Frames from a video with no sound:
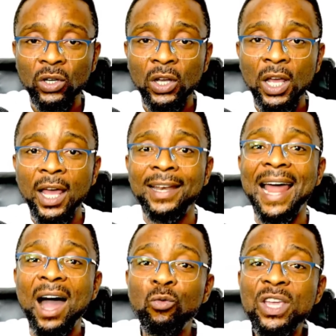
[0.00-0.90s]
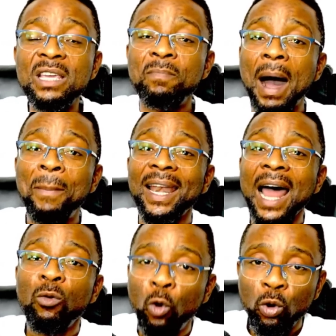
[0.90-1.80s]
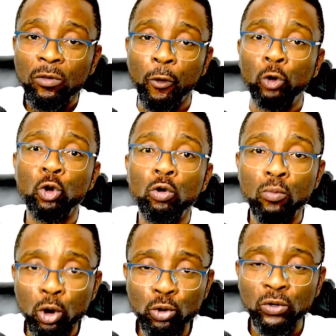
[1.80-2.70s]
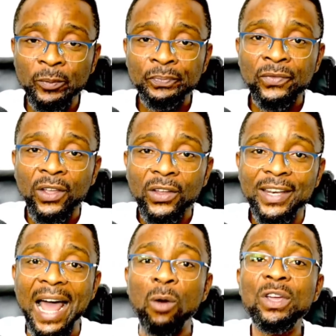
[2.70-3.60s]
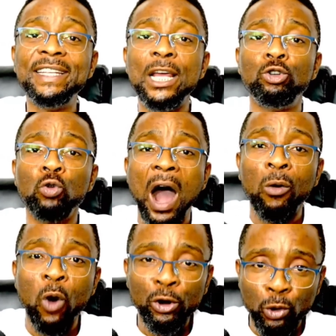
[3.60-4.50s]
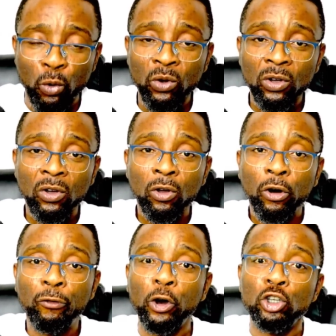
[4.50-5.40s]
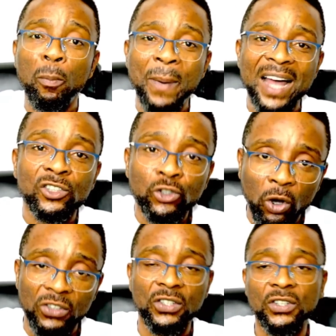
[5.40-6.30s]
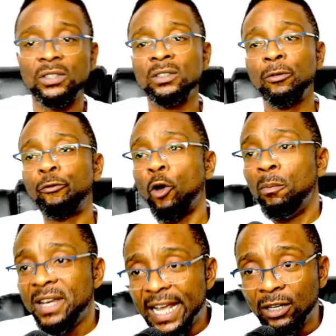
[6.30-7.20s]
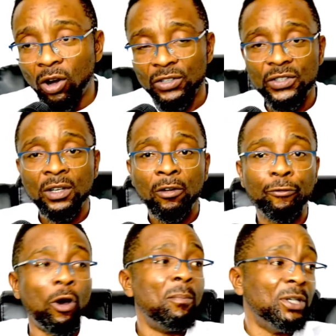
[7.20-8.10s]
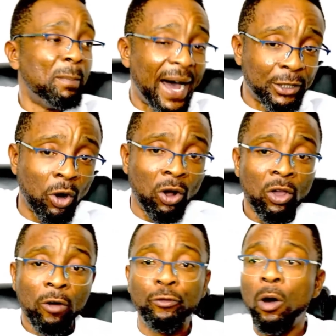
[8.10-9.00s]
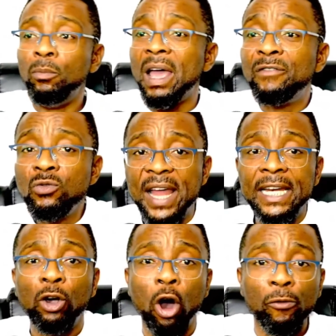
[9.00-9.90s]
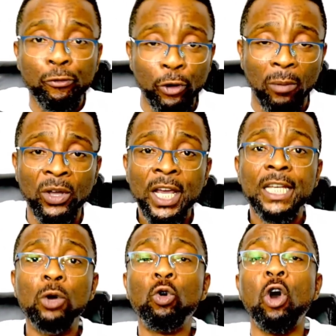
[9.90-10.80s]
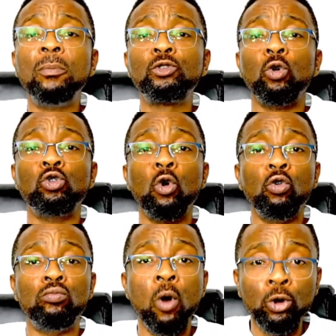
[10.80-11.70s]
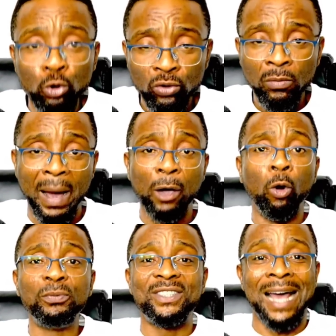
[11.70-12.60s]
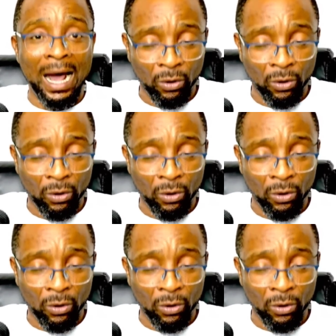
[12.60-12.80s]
now we Babalawo for Odogbolu, now we they do Aworo for your pastors from Lagos, from Ibadan, from everywhere they come from. They will come to Odogbolu, my hometown.